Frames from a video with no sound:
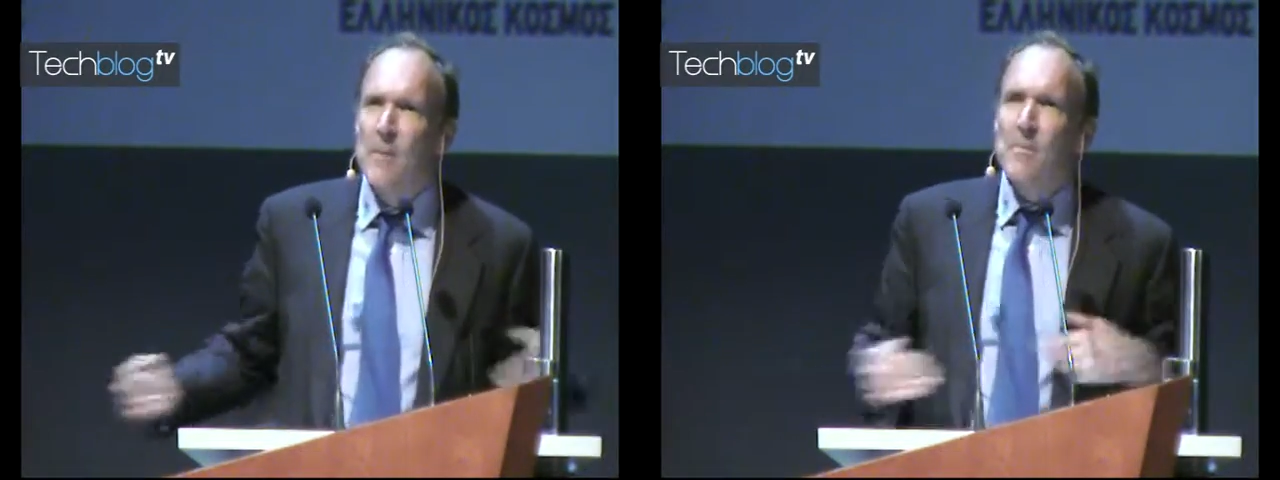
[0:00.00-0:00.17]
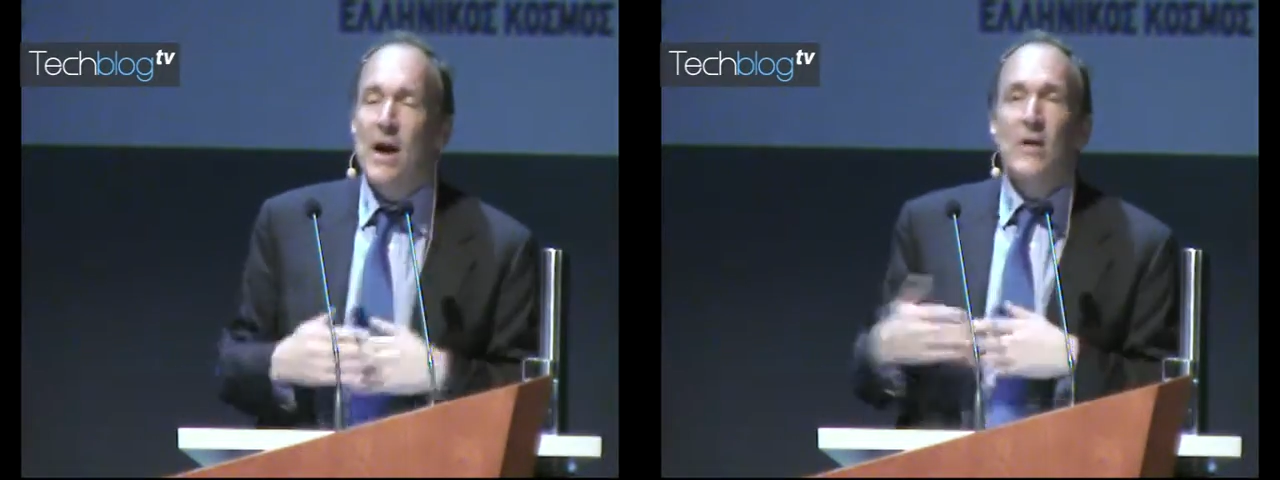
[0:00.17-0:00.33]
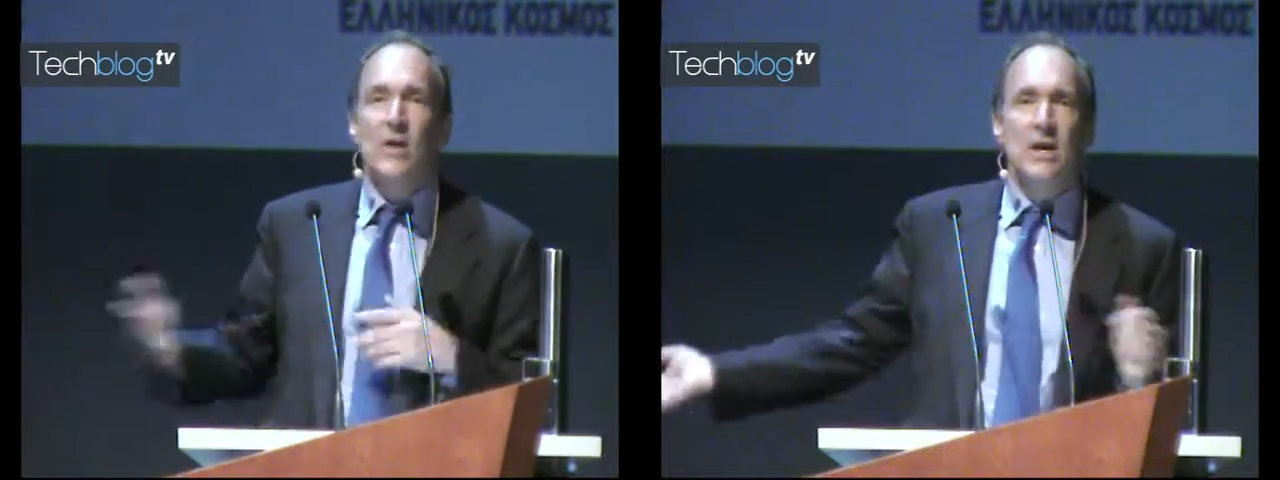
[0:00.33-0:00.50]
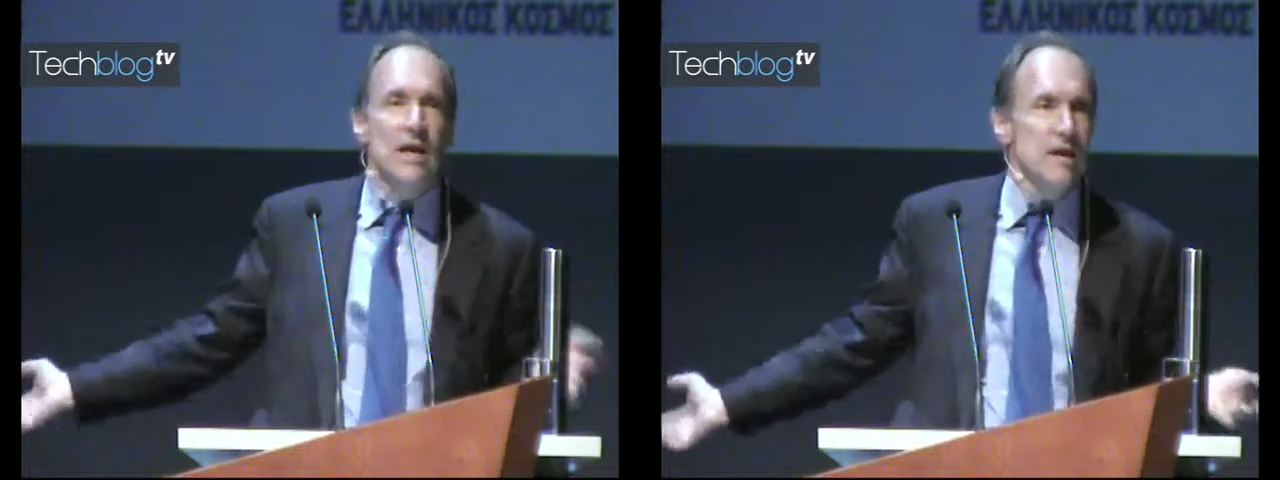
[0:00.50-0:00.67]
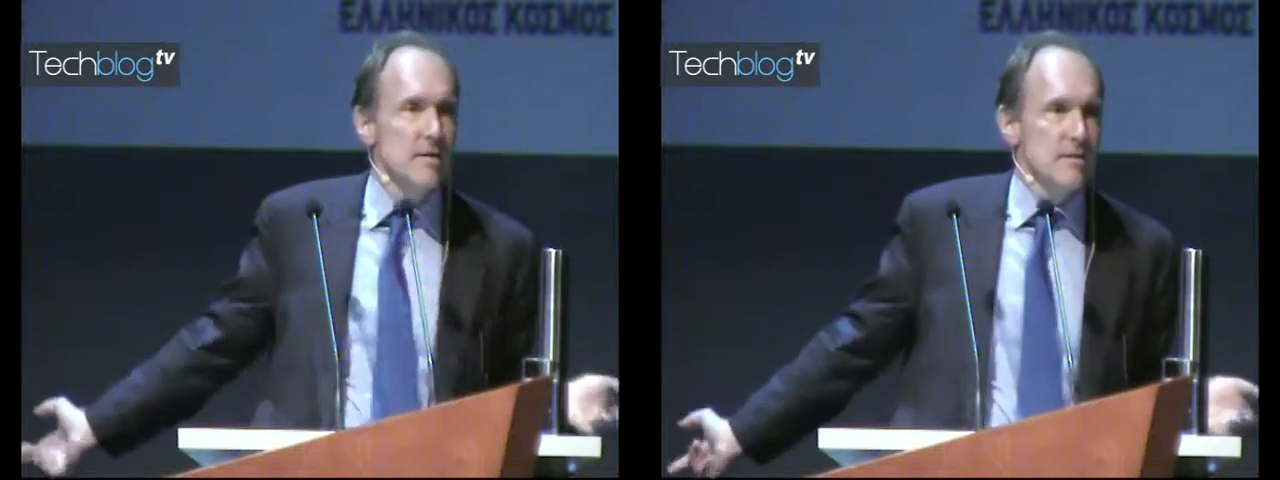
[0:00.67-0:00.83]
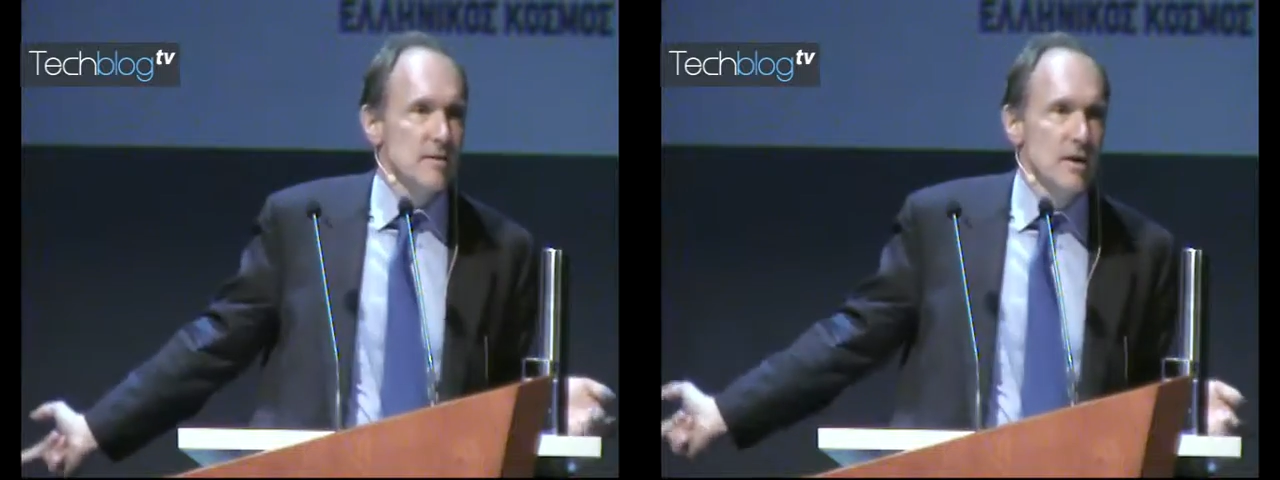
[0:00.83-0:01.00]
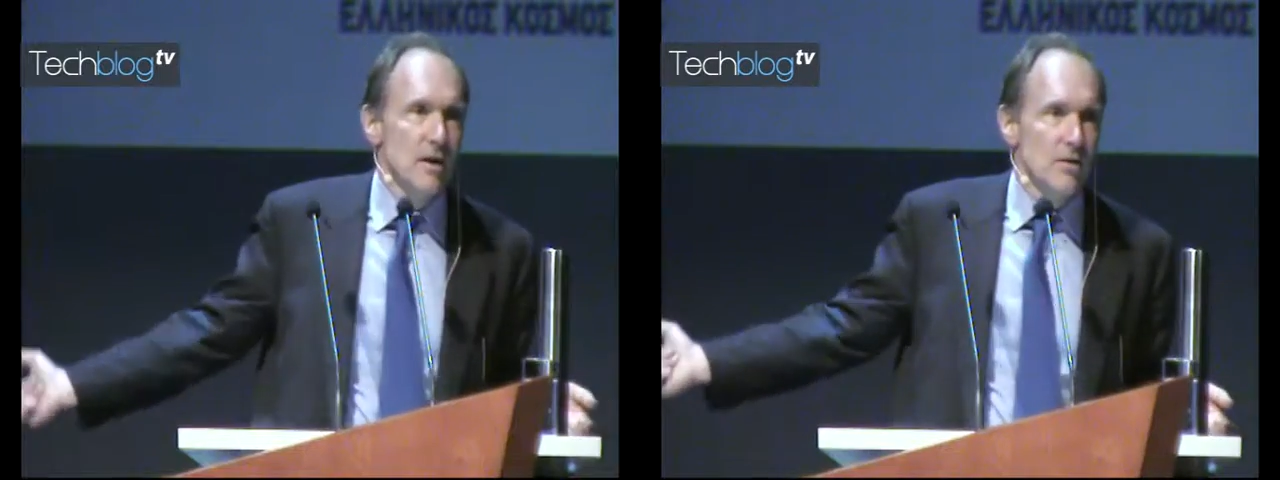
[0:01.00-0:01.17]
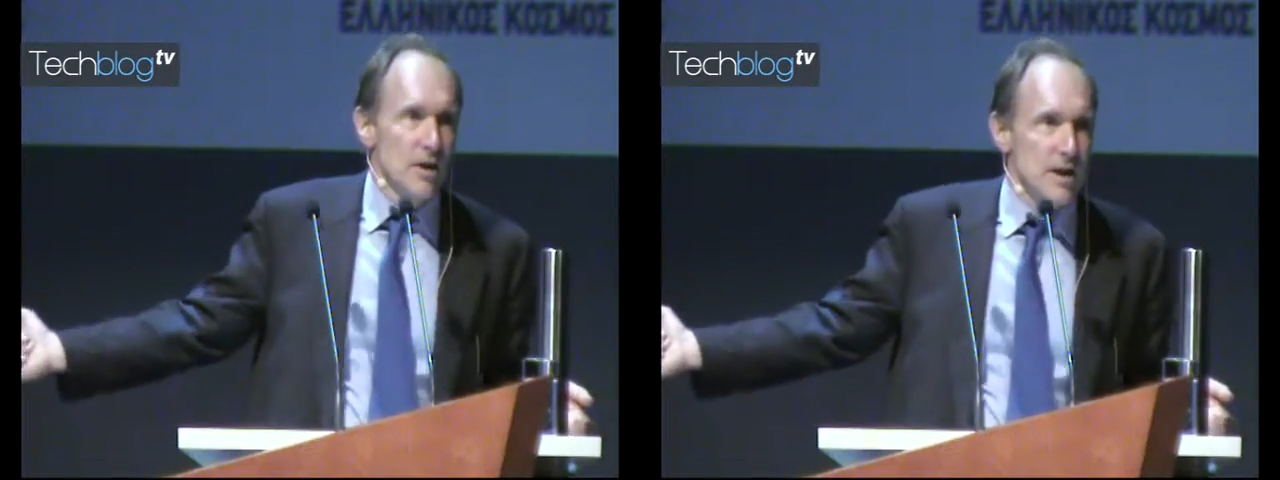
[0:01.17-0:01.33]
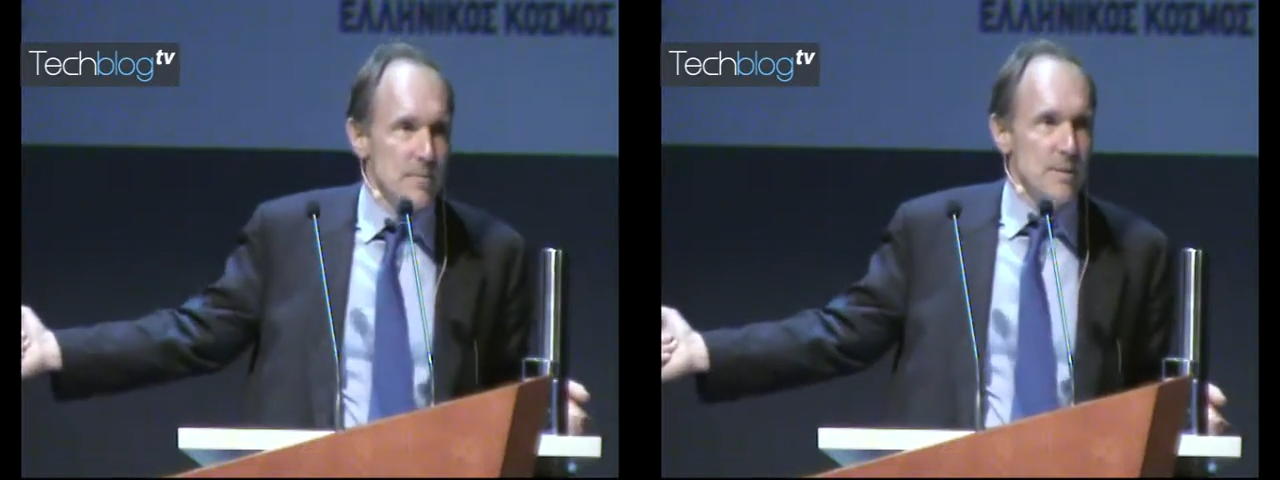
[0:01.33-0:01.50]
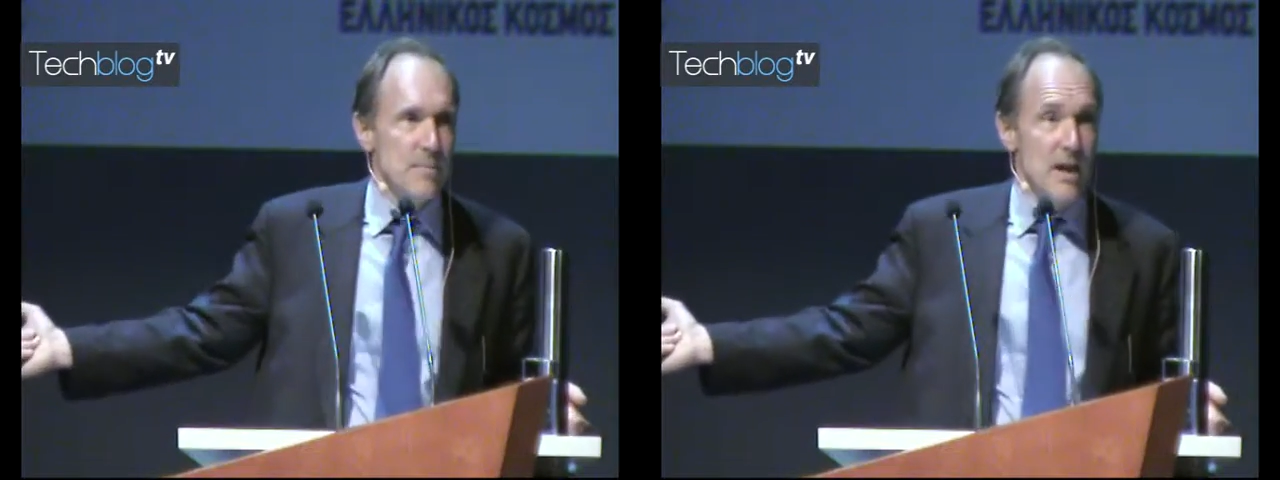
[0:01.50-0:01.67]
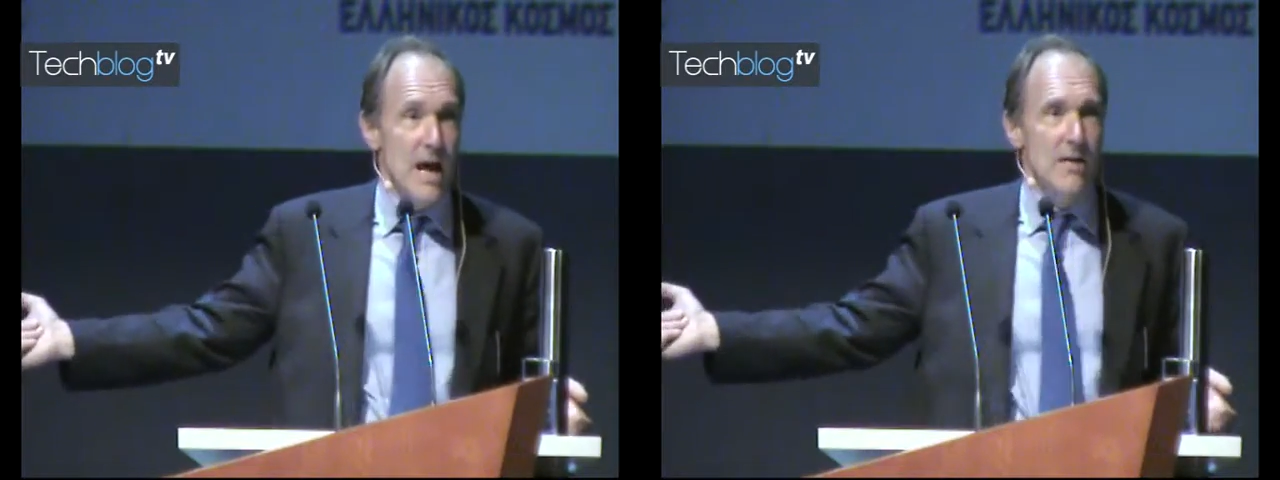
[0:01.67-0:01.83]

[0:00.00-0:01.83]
by the needs that people